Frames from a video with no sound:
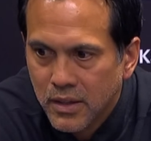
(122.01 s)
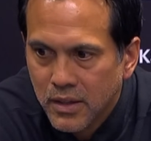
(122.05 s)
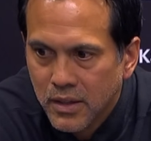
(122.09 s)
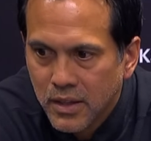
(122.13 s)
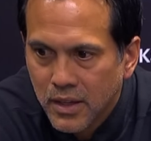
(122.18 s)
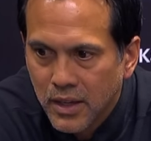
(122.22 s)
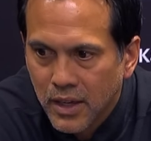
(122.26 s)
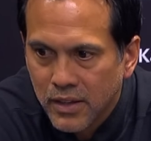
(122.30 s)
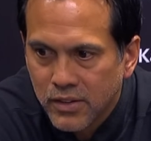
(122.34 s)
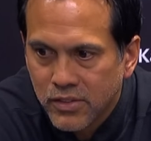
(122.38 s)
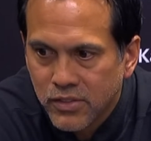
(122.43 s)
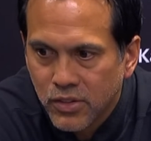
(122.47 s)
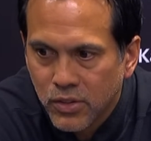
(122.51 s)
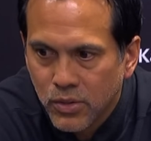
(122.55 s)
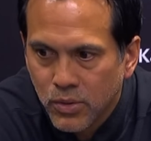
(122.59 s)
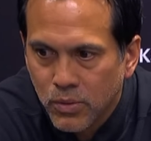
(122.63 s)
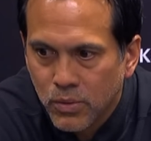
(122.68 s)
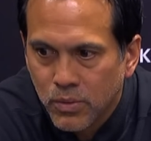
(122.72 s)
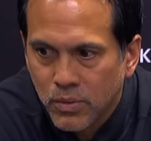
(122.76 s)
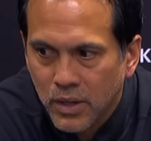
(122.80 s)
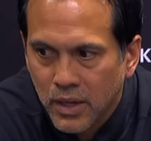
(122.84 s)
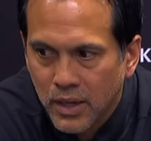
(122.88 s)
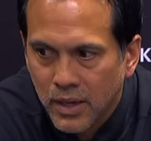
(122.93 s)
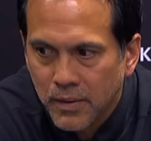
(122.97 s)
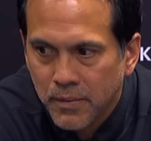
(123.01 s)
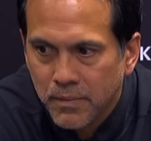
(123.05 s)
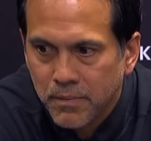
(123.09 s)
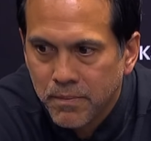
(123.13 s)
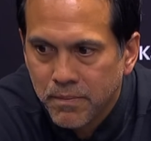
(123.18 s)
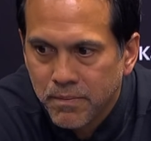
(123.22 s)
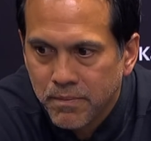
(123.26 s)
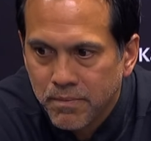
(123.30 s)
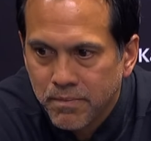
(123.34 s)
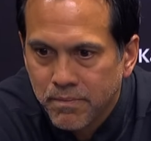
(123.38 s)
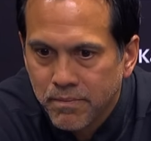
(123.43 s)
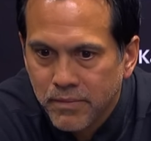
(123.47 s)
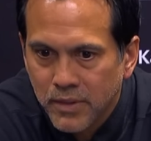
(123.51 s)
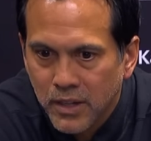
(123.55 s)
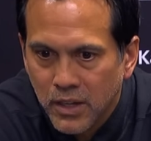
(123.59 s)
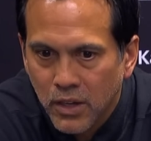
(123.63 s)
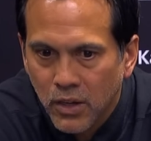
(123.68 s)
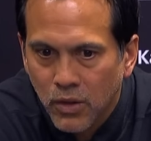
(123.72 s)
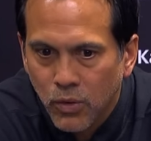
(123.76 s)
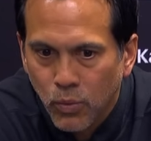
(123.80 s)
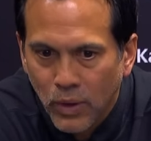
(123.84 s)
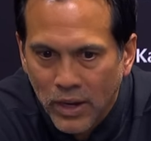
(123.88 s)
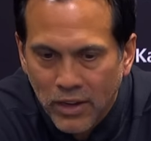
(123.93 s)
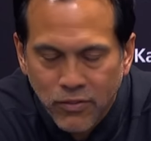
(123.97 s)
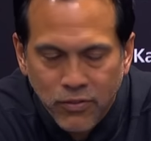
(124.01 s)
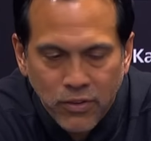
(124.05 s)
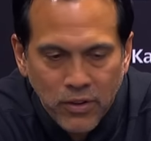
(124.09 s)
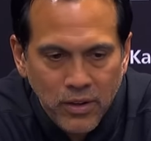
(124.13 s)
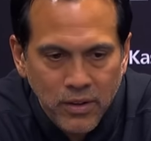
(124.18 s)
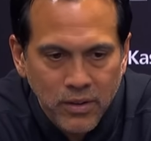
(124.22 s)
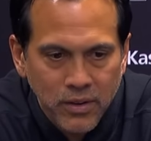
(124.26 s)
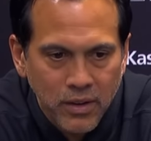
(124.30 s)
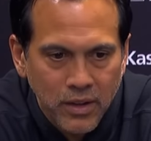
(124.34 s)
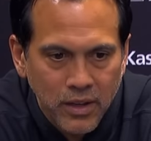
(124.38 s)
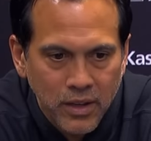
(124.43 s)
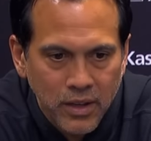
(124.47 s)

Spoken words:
had to, you know, wait for